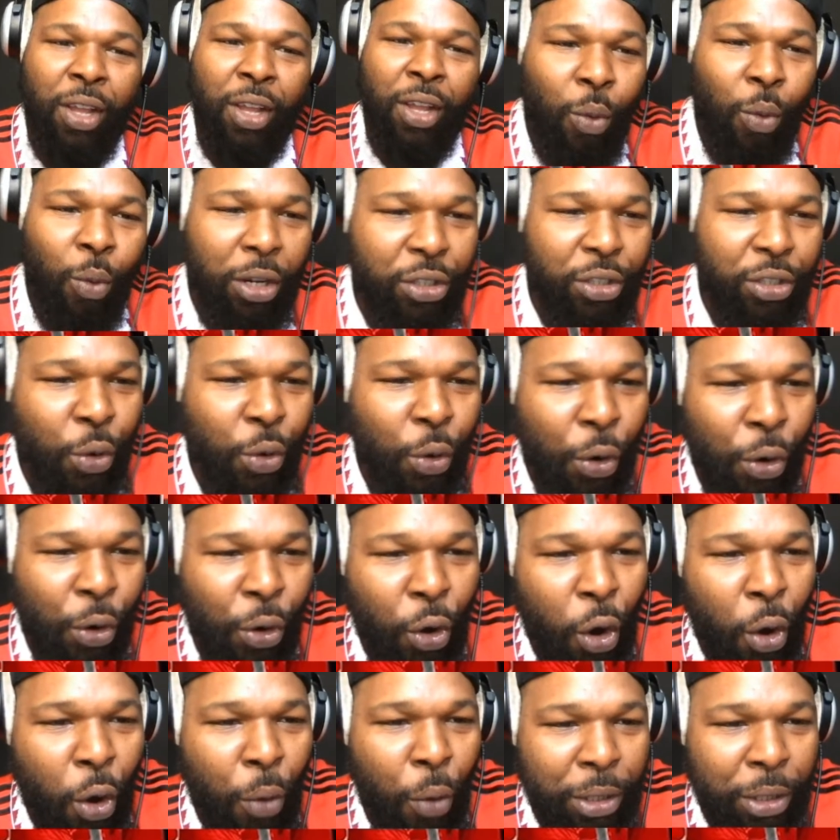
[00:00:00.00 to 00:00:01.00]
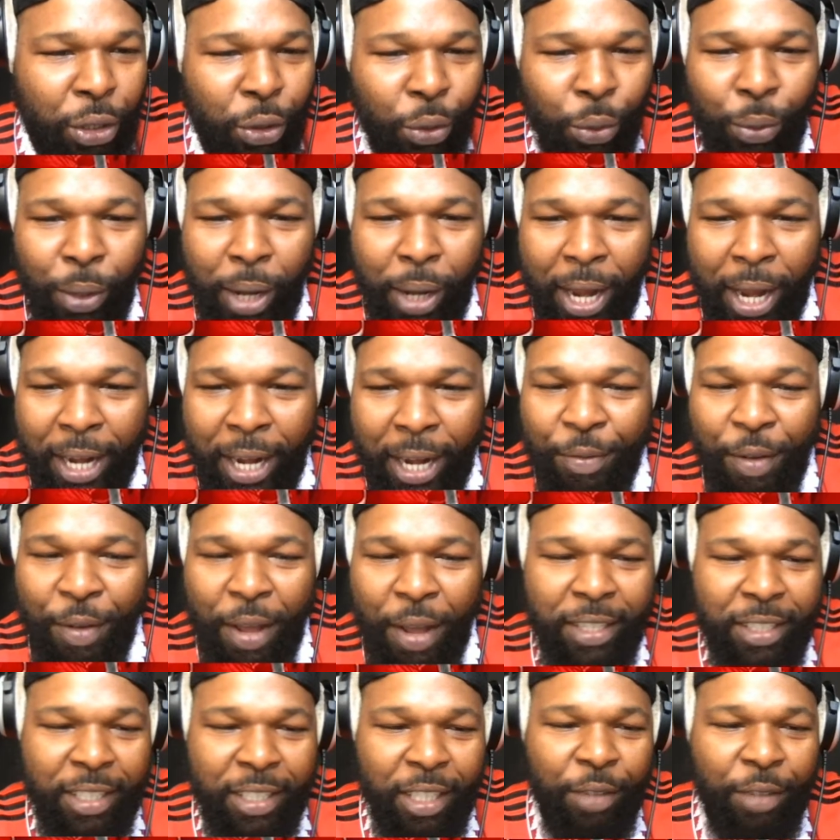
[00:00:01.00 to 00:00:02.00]
What's going on with you, Kenny
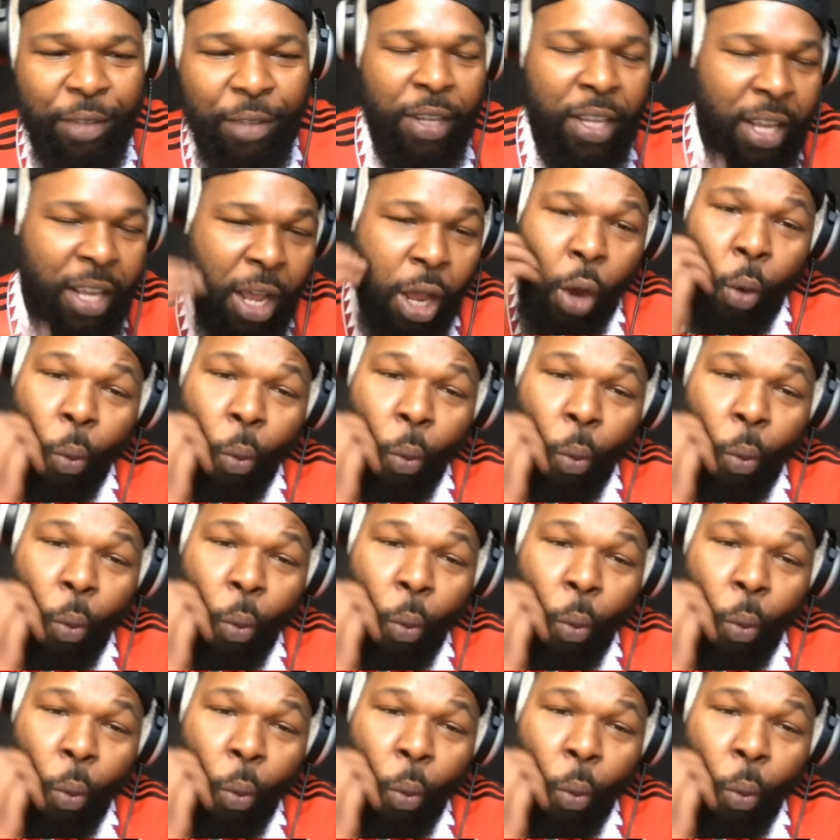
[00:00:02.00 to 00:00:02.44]
Fan TV?